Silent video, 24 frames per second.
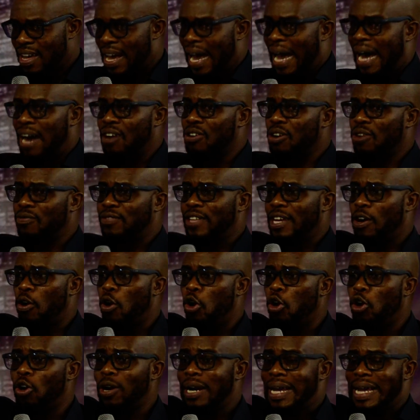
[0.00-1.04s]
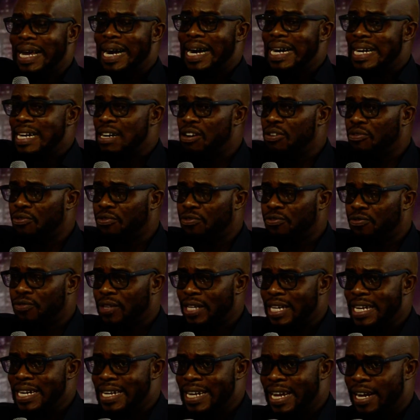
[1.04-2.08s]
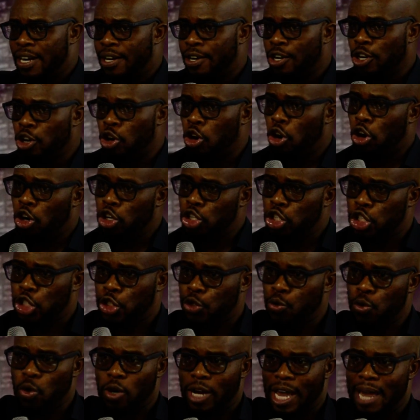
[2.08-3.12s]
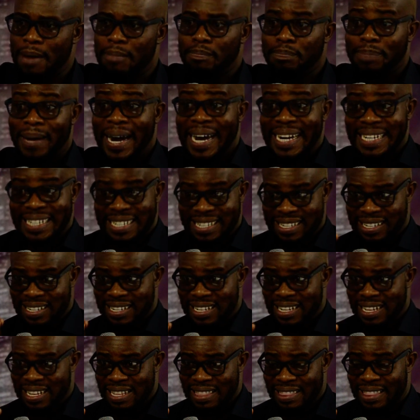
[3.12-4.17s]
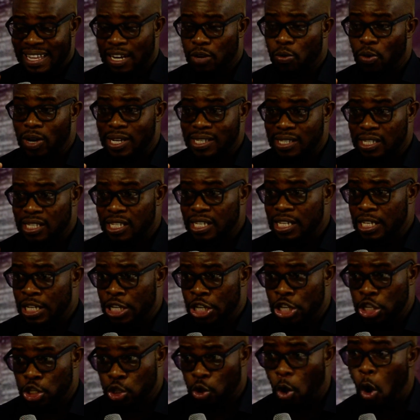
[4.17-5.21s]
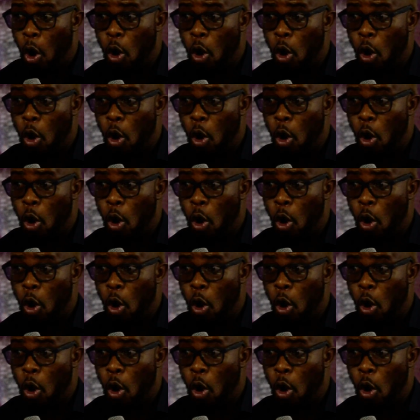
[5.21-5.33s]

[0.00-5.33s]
Out of the whole garden of Eden, God took part that was his